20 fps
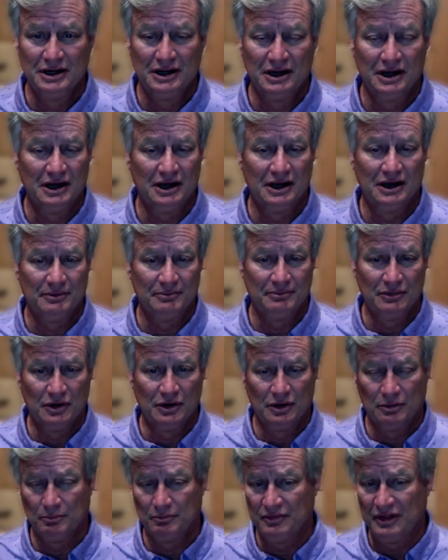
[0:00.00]

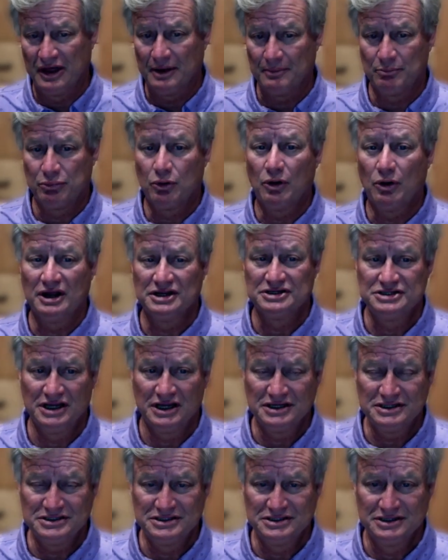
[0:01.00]
That
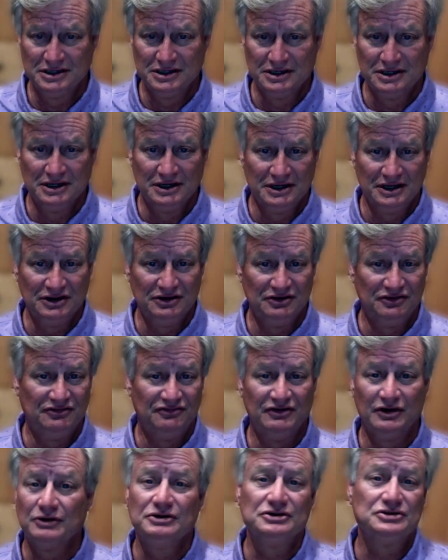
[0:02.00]
process is
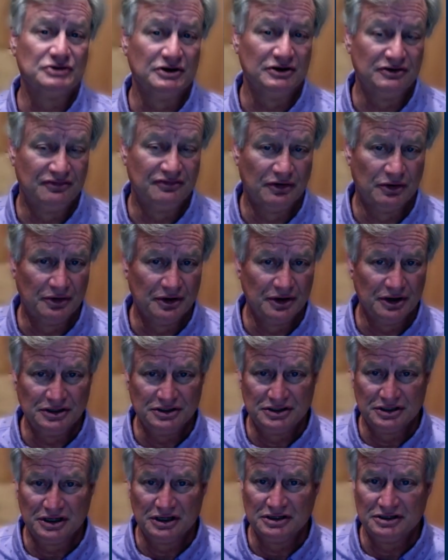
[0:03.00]
very straightforward
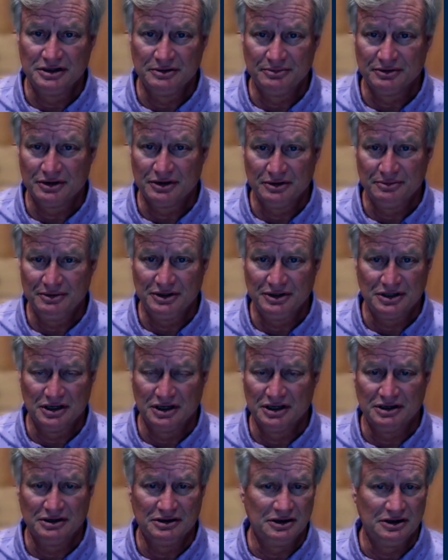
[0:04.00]
and can typically be
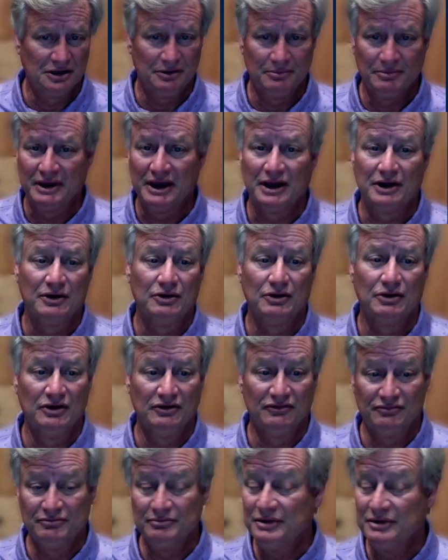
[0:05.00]
done in a matter
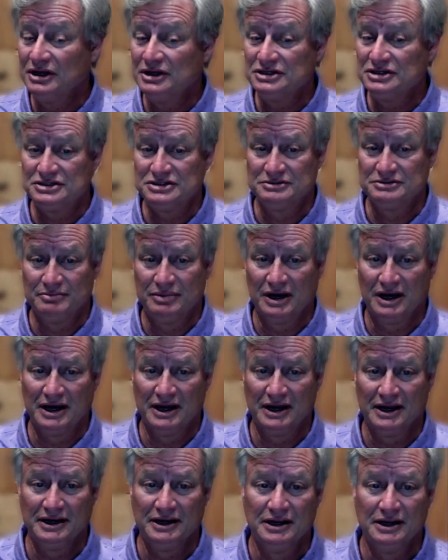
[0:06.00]
of minutes
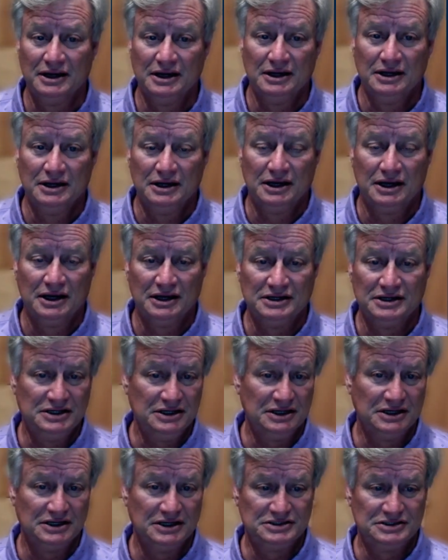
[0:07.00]
by
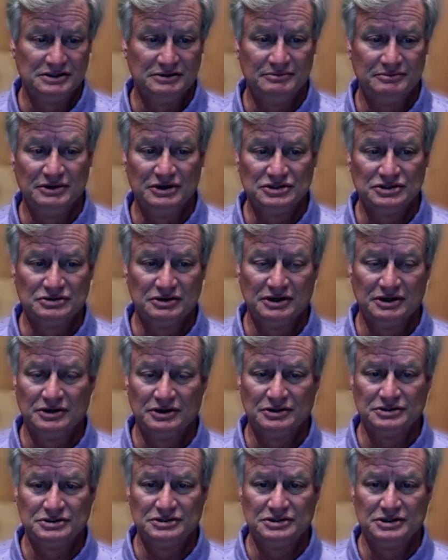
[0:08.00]
DNS
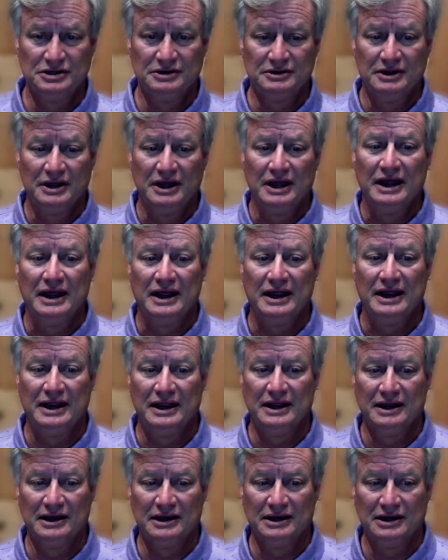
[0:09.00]
administrators.
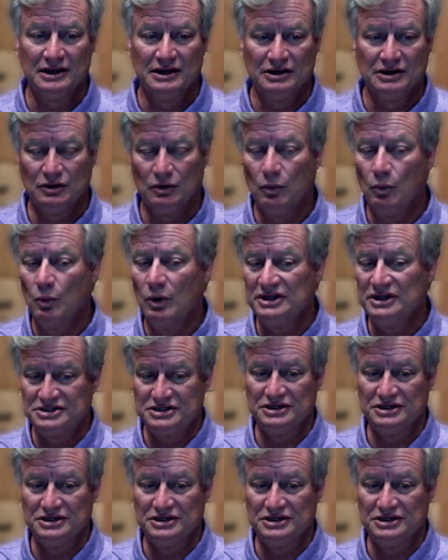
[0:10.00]
And once